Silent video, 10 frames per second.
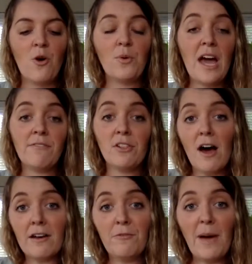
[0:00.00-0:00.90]
We have a
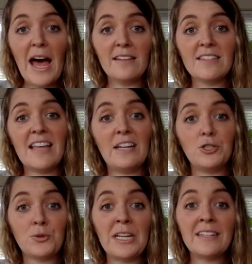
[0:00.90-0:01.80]
lot of bats that
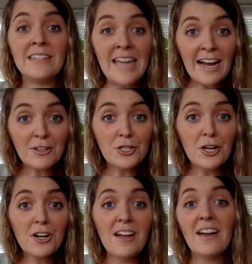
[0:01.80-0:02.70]
drink
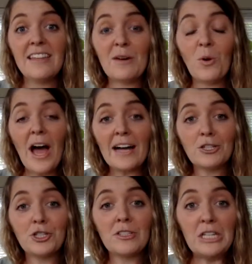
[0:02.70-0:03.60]
nectar. They will
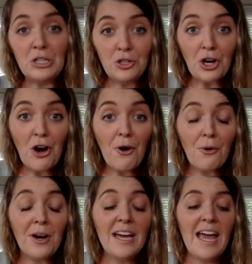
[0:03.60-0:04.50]
actually
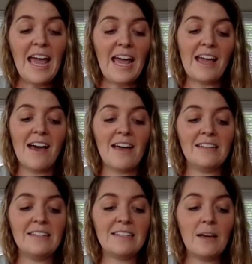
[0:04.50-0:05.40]
go
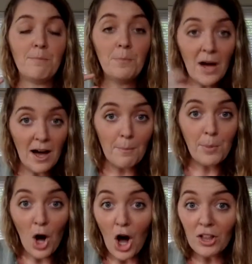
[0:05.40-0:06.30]
and
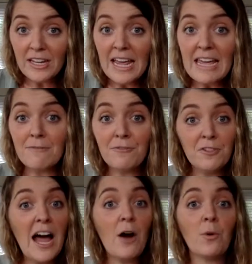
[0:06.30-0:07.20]
pollinate
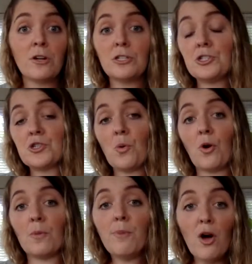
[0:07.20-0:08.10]
flowers
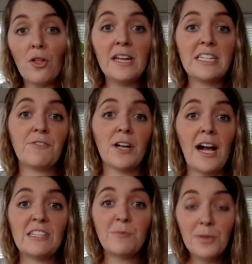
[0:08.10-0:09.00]
or pollinate different
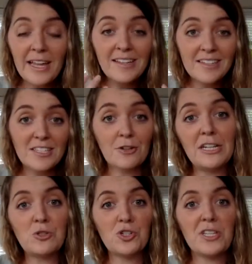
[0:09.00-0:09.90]
kinds of plants because they're
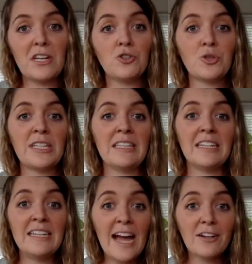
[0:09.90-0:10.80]
interested in drinking the
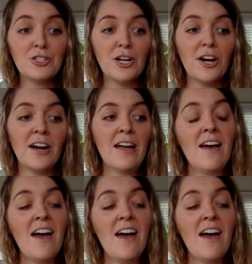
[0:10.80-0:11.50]
nectar.